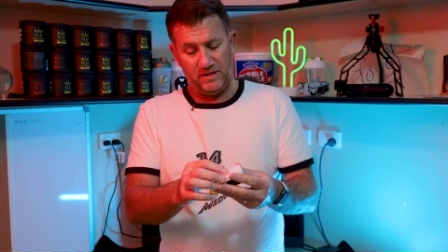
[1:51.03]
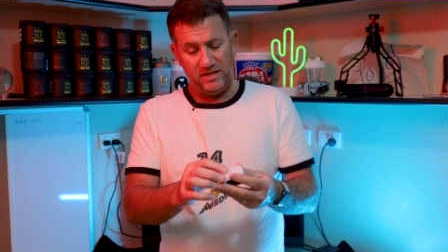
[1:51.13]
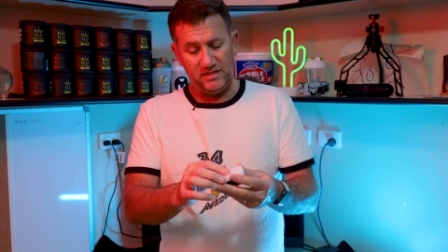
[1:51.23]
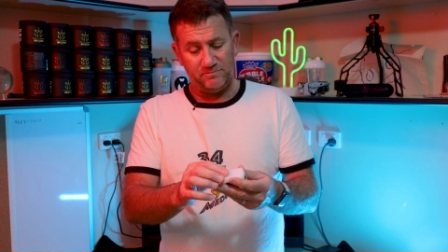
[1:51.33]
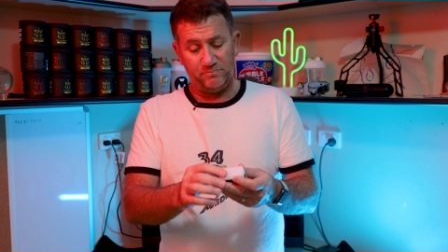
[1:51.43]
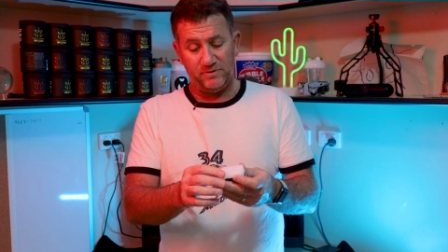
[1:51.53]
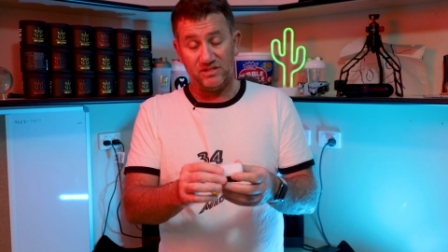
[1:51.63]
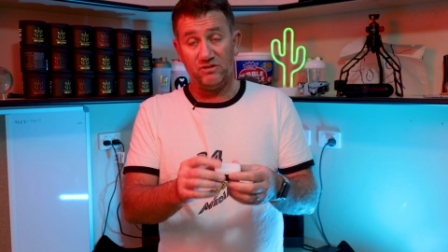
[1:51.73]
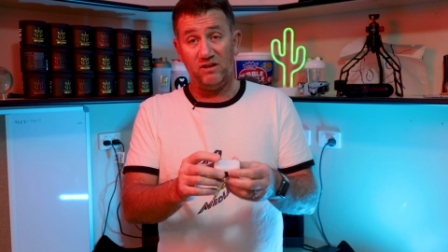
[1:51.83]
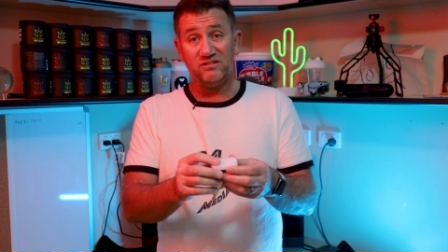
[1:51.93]

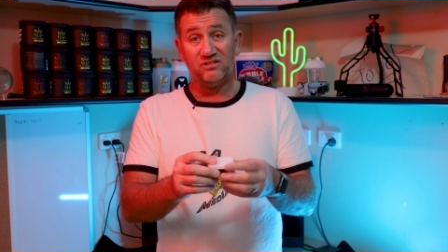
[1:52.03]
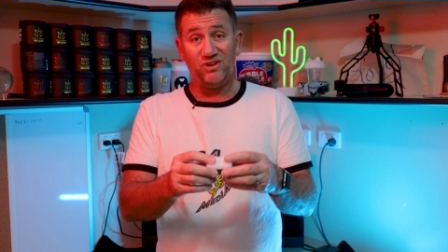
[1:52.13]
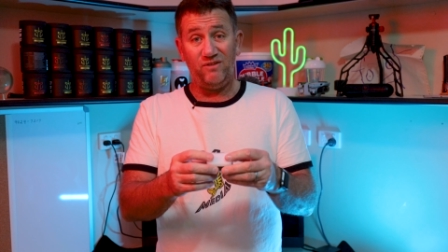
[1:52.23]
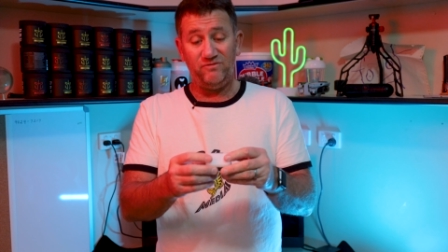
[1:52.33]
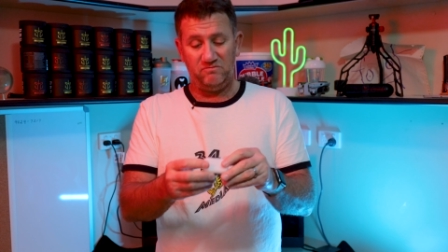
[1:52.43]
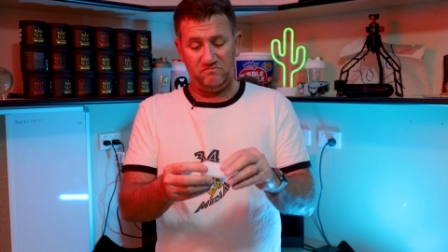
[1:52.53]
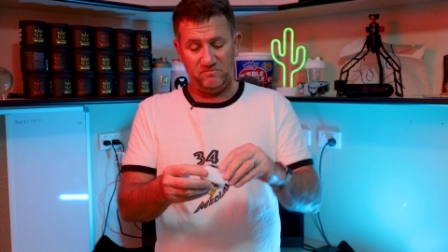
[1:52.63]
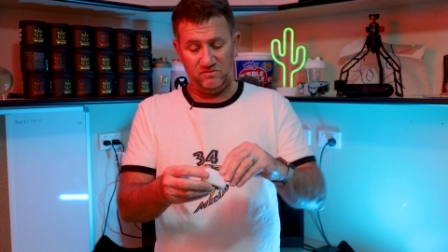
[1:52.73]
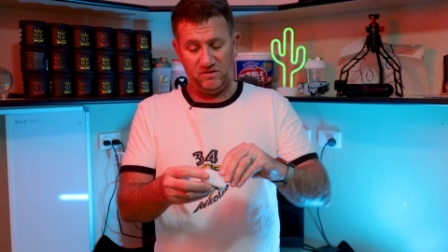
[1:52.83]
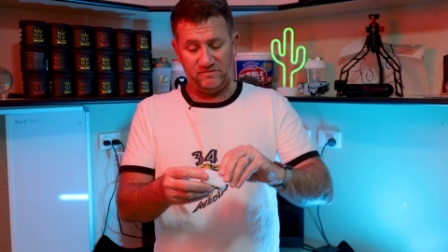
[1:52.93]
It's nice and soft,
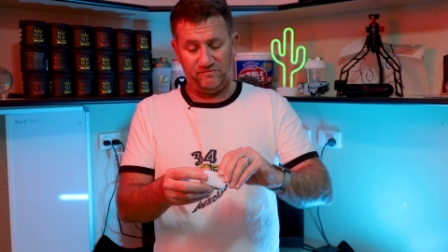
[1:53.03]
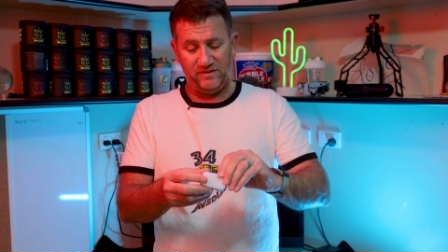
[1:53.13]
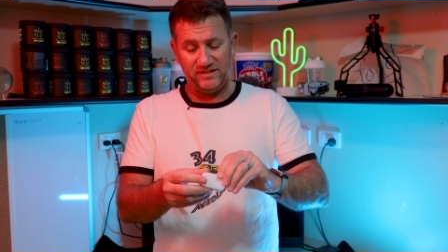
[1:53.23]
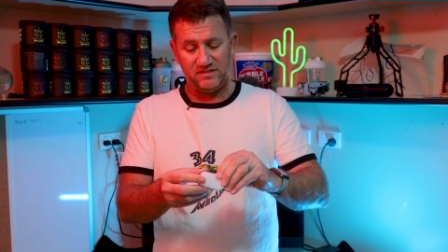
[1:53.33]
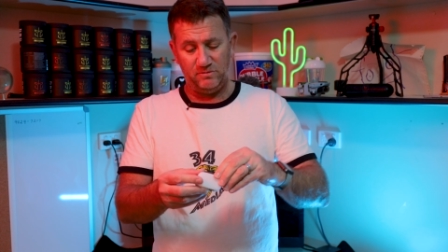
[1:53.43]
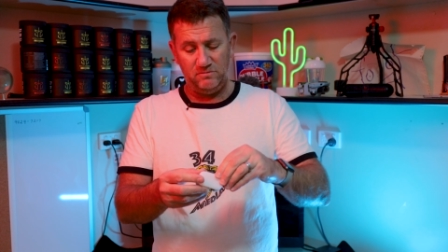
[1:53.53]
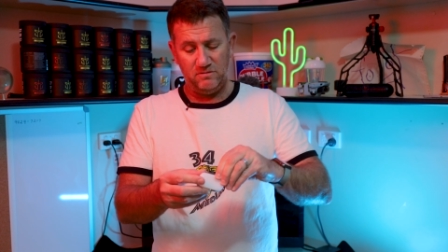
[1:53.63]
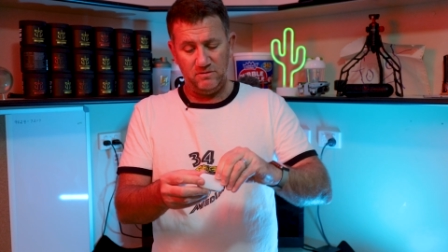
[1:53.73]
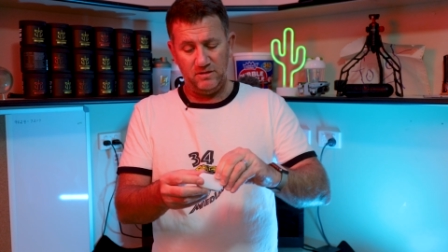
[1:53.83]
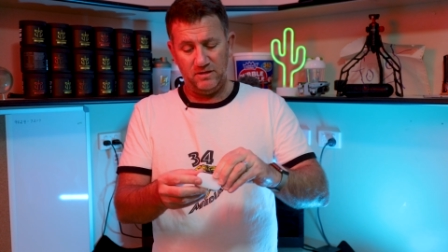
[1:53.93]
nice and flexible.
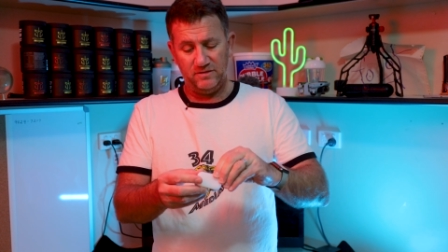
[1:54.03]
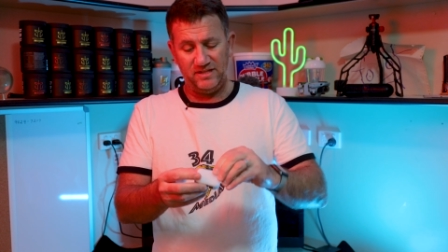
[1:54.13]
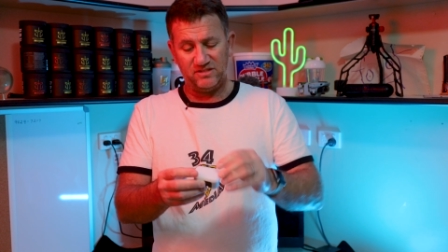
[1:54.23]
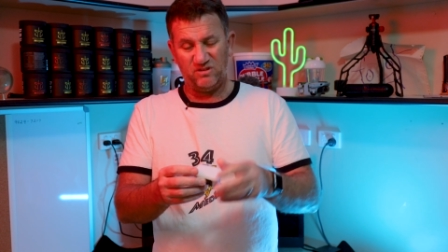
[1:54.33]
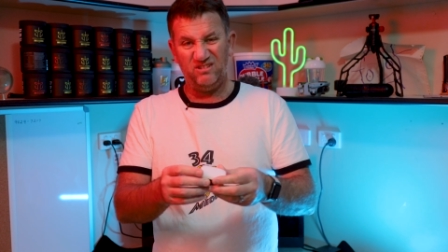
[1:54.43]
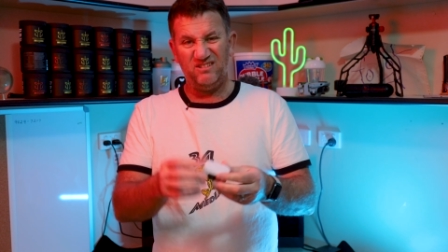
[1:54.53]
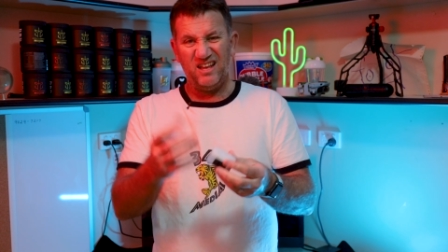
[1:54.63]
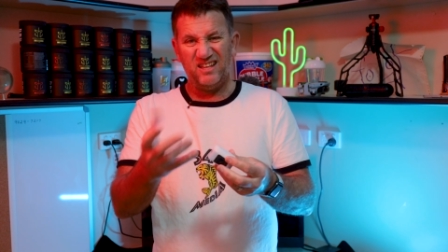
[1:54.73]
So that's good.